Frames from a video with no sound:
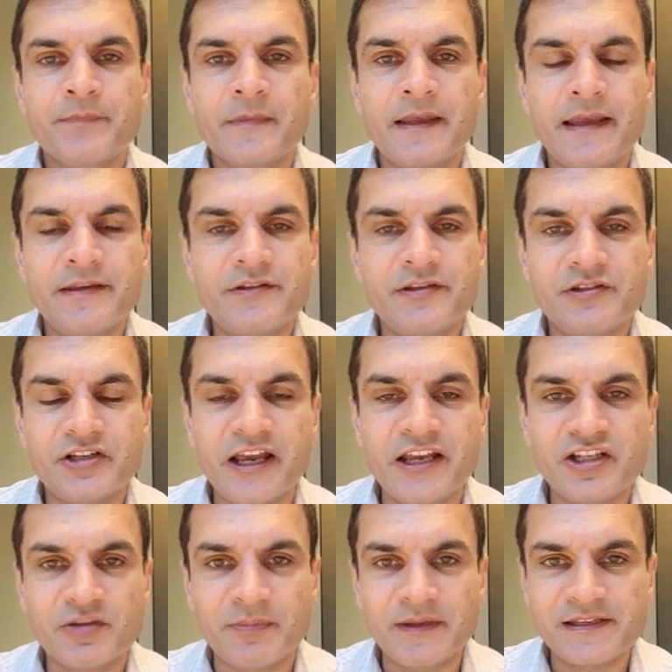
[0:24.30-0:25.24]

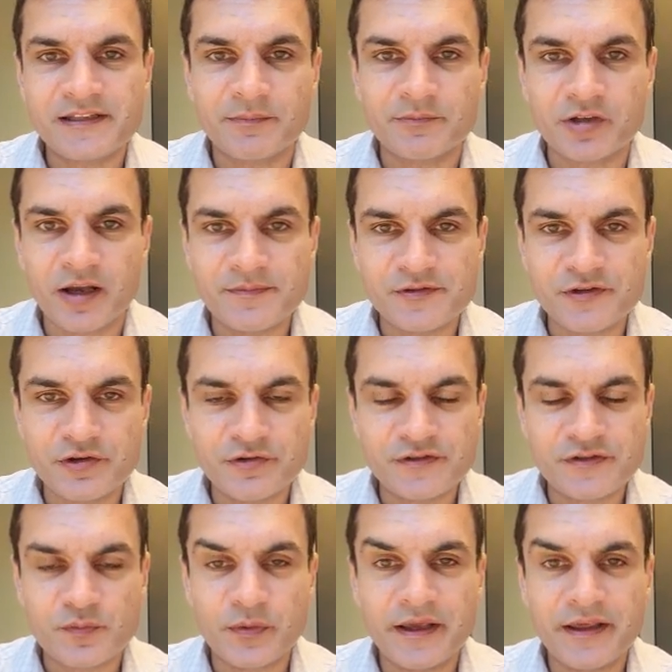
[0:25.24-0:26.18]
interchangeably sometimes
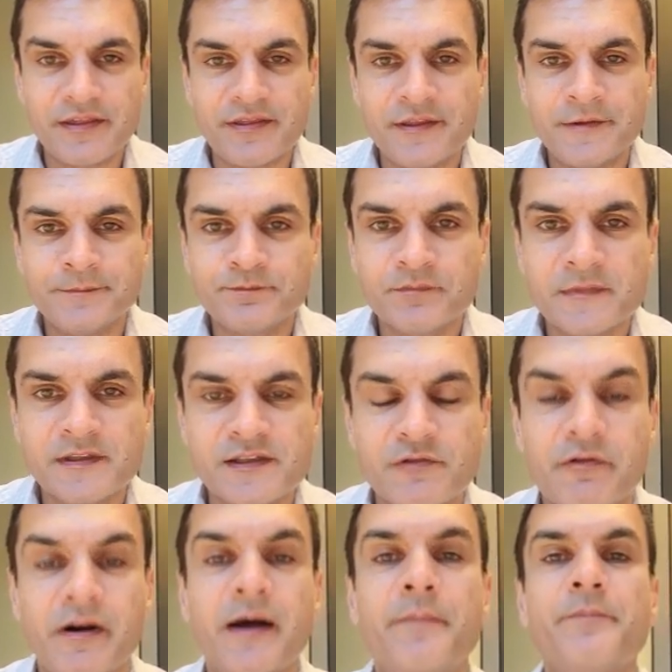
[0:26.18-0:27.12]
used with
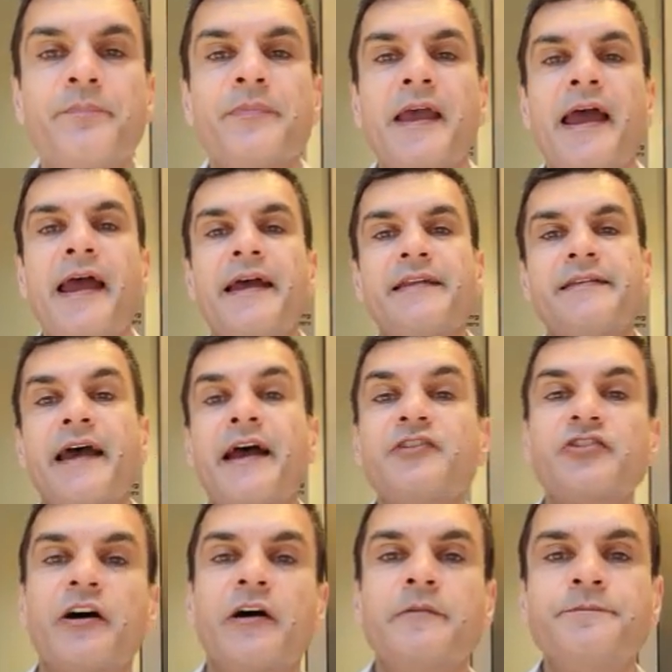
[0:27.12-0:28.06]
Scrum and
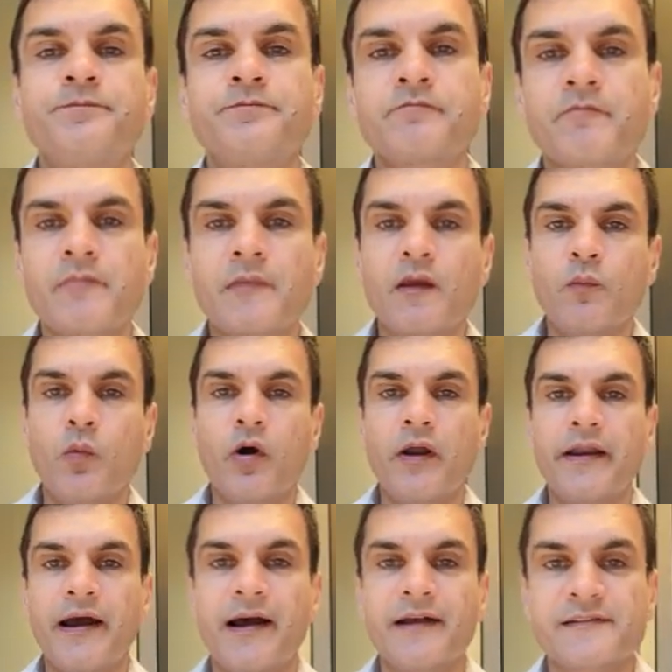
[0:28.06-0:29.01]
Agile.
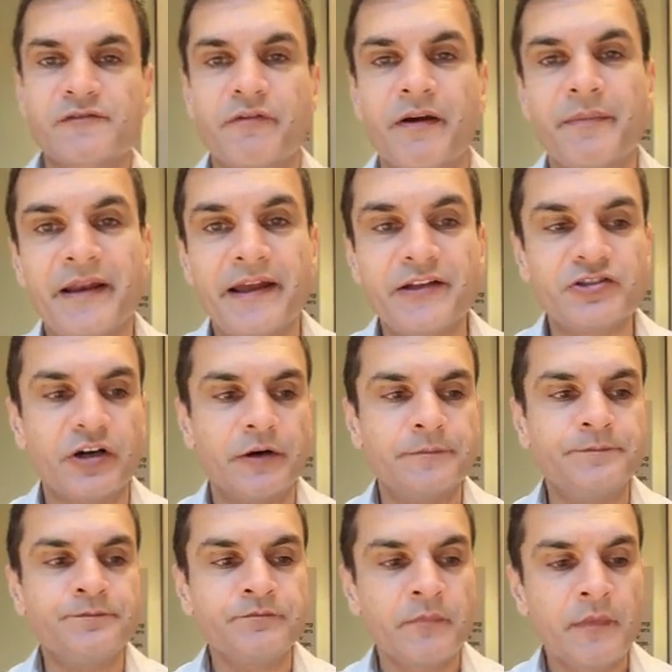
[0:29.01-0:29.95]
What are Scrum and Agile?
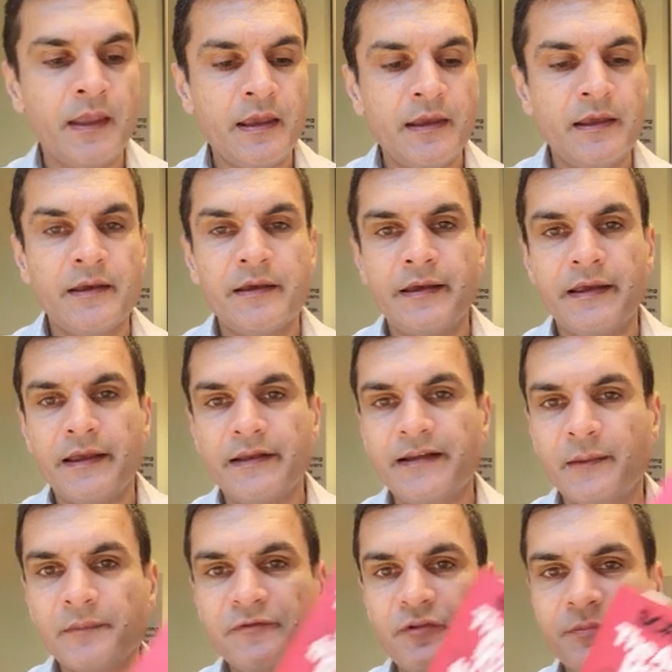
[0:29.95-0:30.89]
It
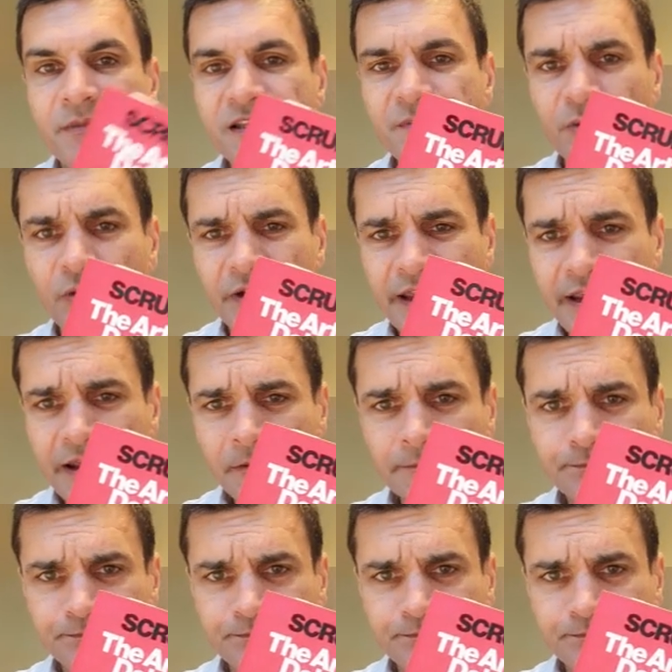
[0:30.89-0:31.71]
comes from this book here,